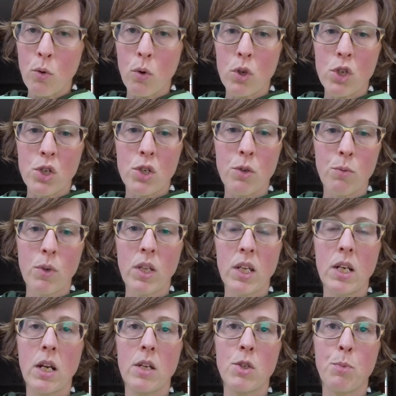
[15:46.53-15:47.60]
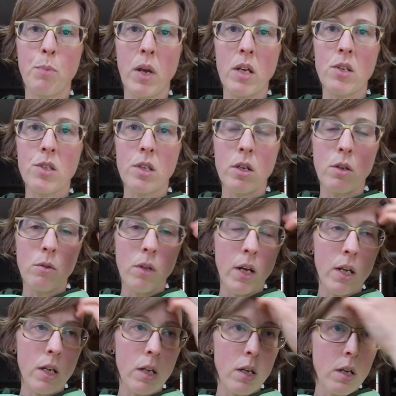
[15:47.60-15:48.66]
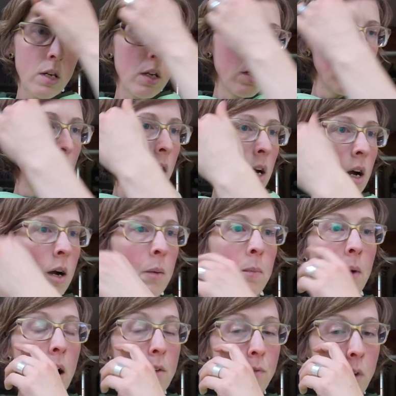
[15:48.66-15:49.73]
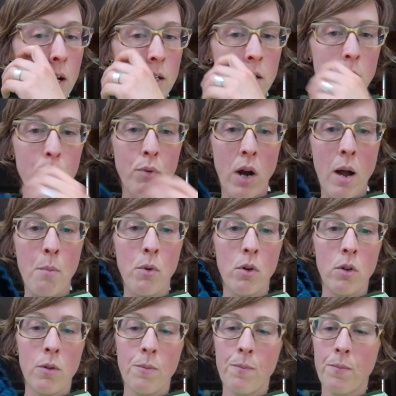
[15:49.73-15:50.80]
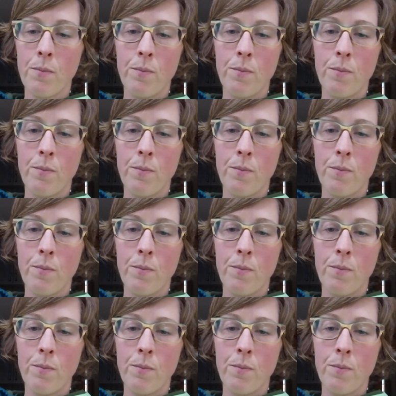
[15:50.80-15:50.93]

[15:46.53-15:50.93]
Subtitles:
or just a really nice base that you like, I find the bramble